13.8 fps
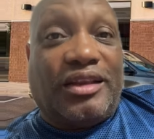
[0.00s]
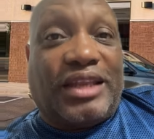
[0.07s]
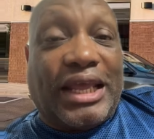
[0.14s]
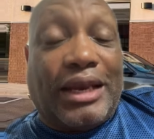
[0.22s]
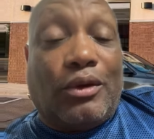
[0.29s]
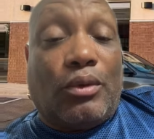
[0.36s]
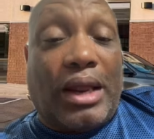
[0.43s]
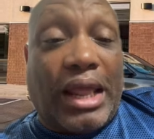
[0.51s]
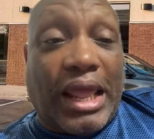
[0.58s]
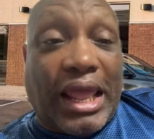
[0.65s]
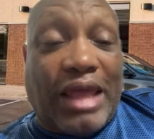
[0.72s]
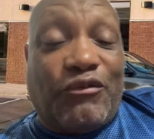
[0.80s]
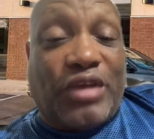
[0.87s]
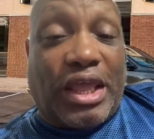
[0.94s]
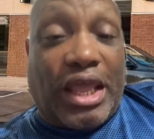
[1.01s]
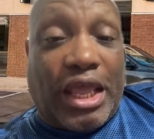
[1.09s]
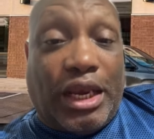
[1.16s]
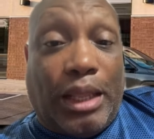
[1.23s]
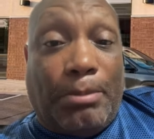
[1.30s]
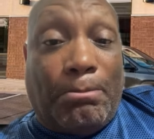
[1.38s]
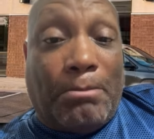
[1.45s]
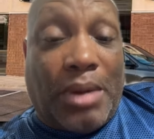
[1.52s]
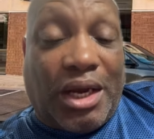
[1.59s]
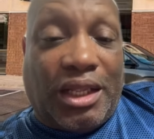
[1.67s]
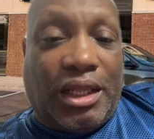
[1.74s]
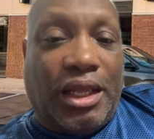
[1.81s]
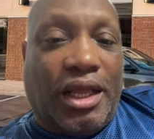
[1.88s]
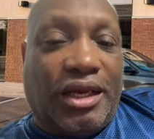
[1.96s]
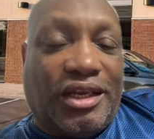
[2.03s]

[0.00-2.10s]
They don't have any money.